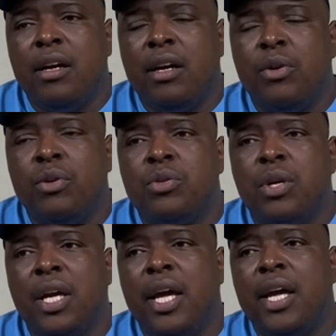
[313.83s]
It was
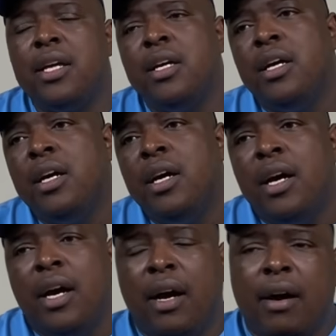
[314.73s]
okay.
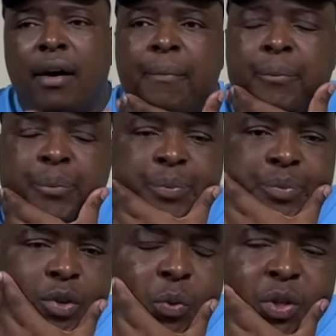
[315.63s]

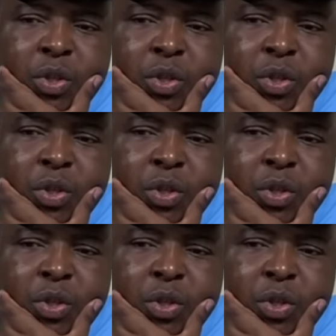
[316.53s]
We